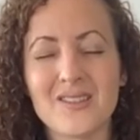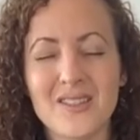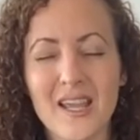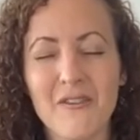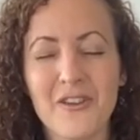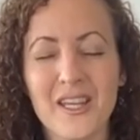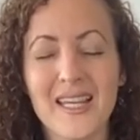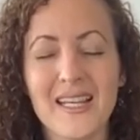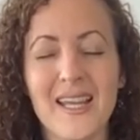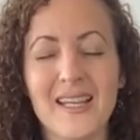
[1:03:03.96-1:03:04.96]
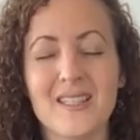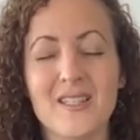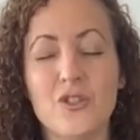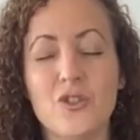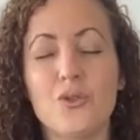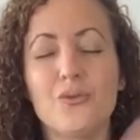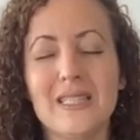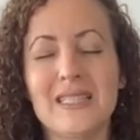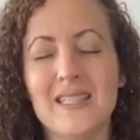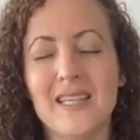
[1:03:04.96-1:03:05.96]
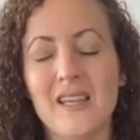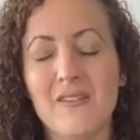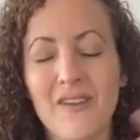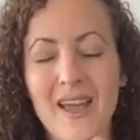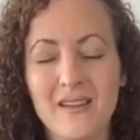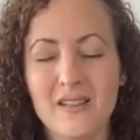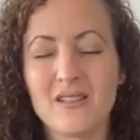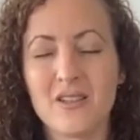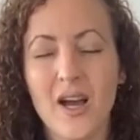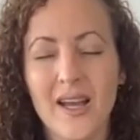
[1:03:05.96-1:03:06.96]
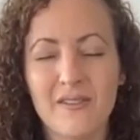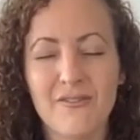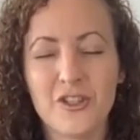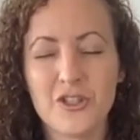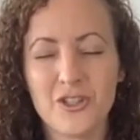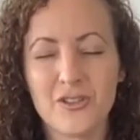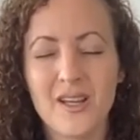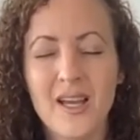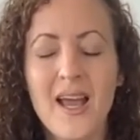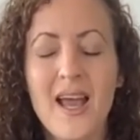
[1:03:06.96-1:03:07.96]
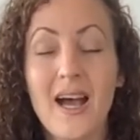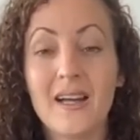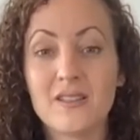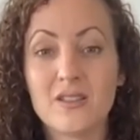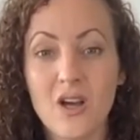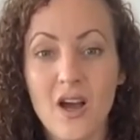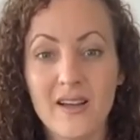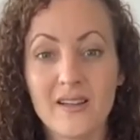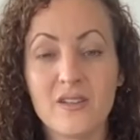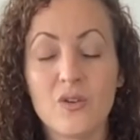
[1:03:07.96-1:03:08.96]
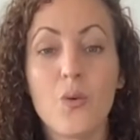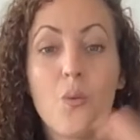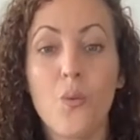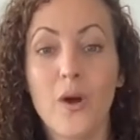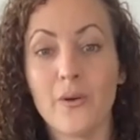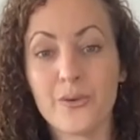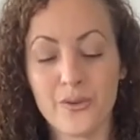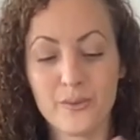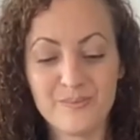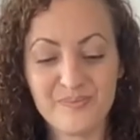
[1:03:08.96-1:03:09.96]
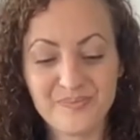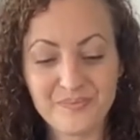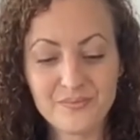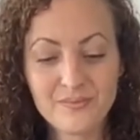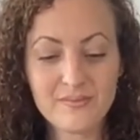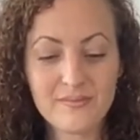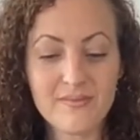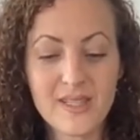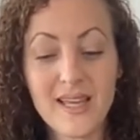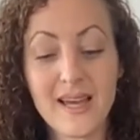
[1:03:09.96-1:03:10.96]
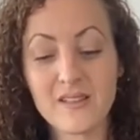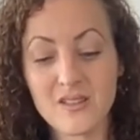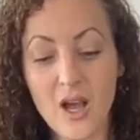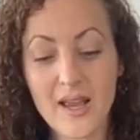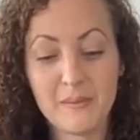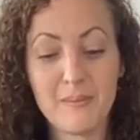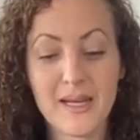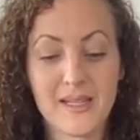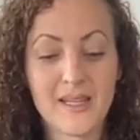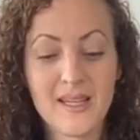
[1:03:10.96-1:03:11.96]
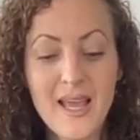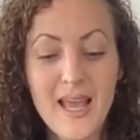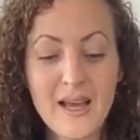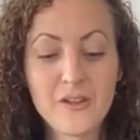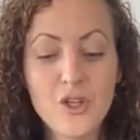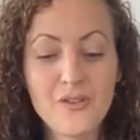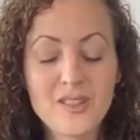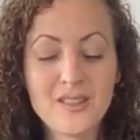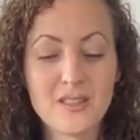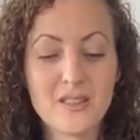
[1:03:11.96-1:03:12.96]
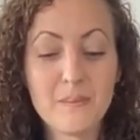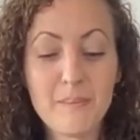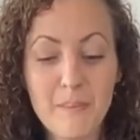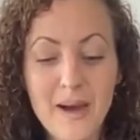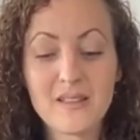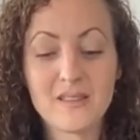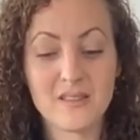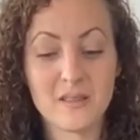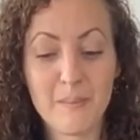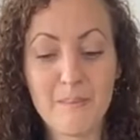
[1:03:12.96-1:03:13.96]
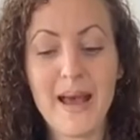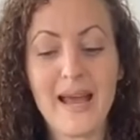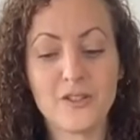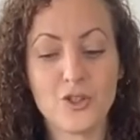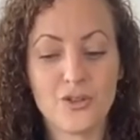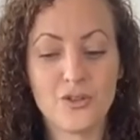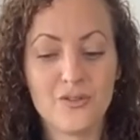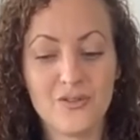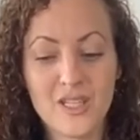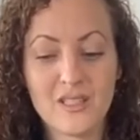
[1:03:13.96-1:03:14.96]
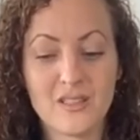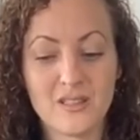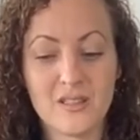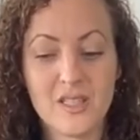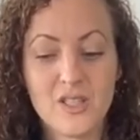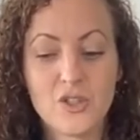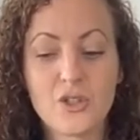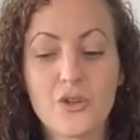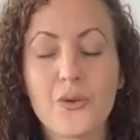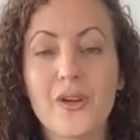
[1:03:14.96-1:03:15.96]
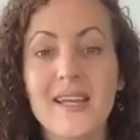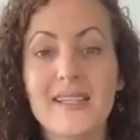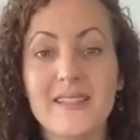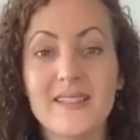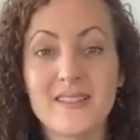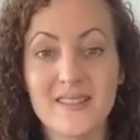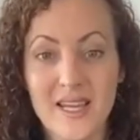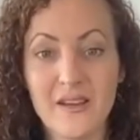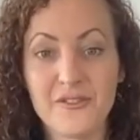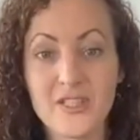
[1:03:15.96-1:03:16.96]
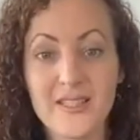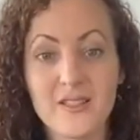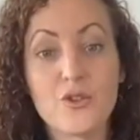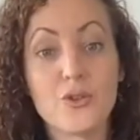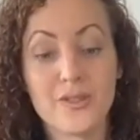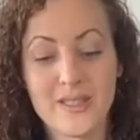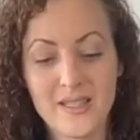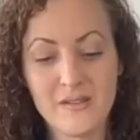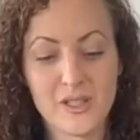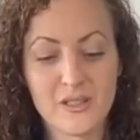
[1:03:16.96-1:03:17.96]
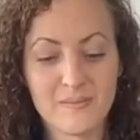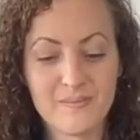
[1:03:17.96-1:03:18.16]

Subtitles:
safe and connected to receive our desired vision, our desired wealth, our desired money. Our nervous system must match this to create safety to receive it